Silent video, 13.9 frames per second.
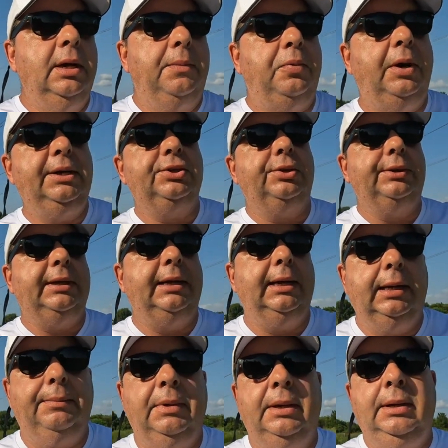appraisal
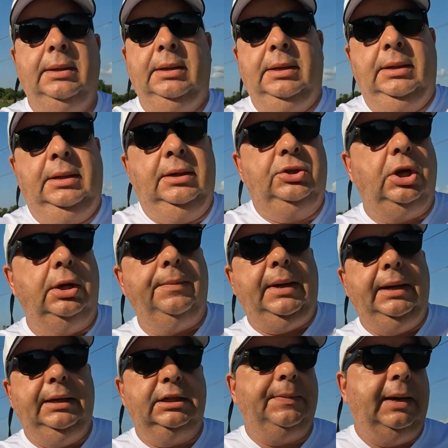time,
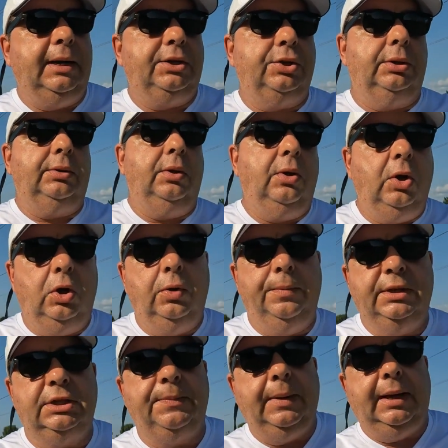termite inspection, home
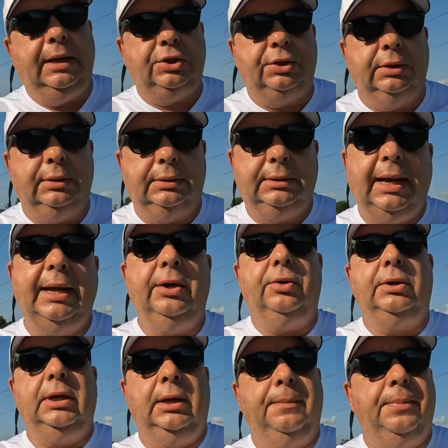inspection, title
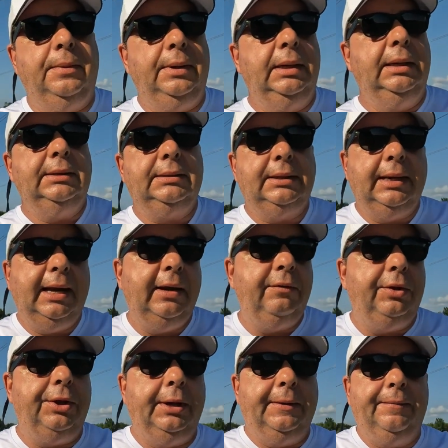companies,
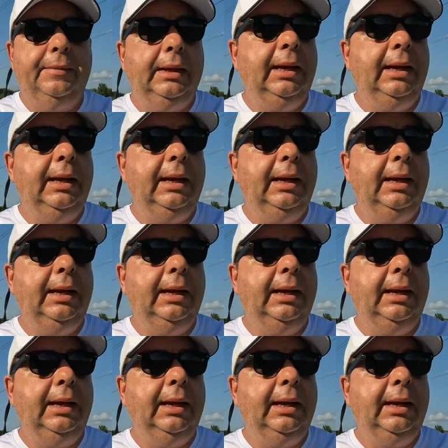everything.